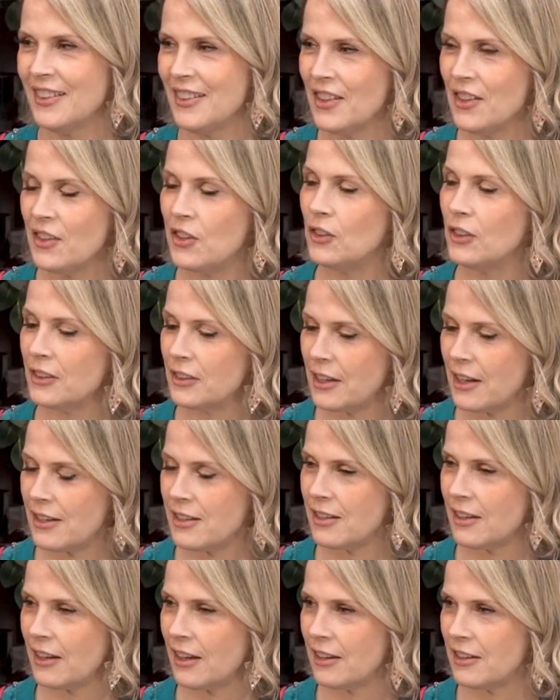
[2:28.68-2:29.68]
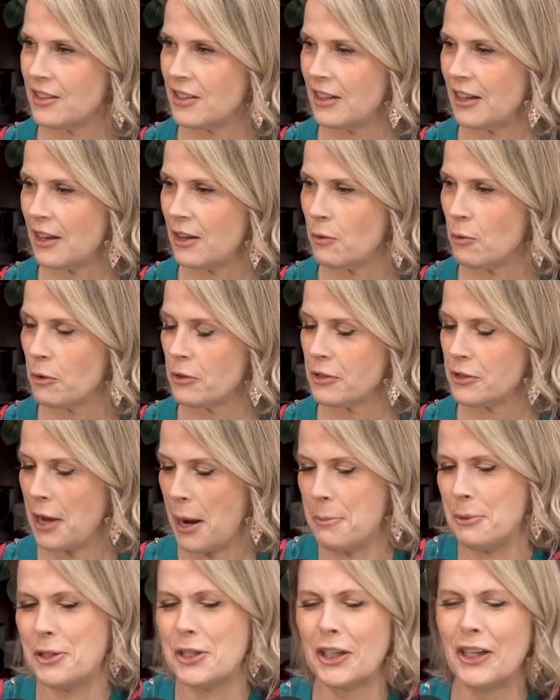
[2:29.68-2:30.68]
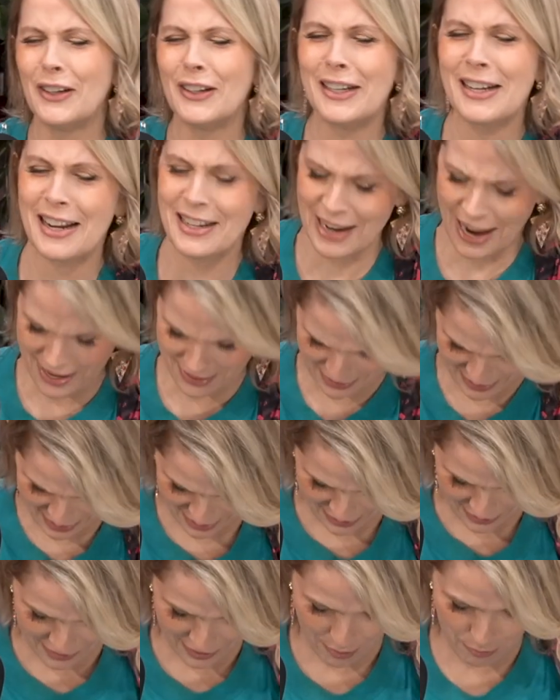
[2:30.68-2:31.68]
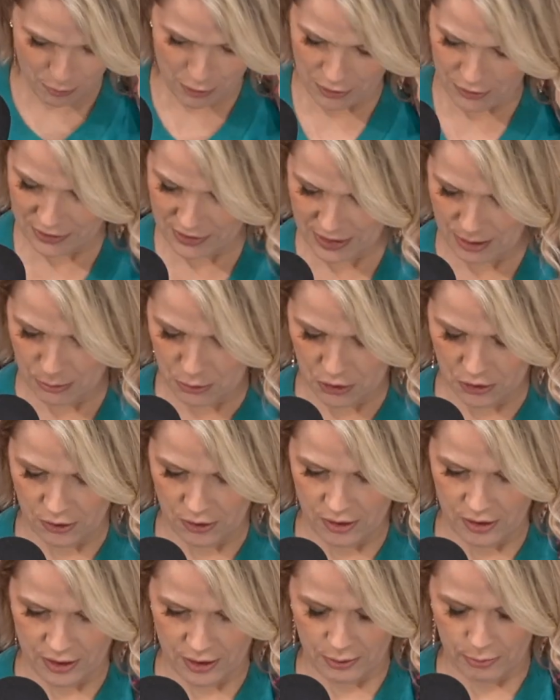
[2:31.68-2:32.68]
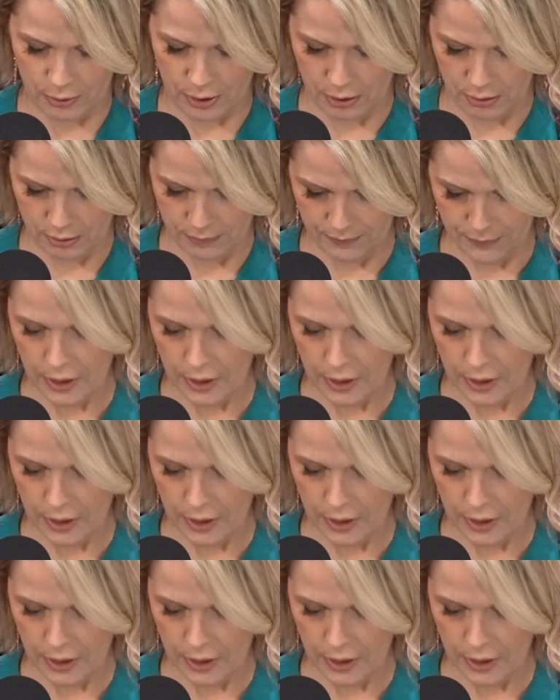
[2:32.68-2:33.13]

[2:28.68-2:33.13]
You look nice again today. You wore the same shirt. And I think I'm wearing the same shirt as well.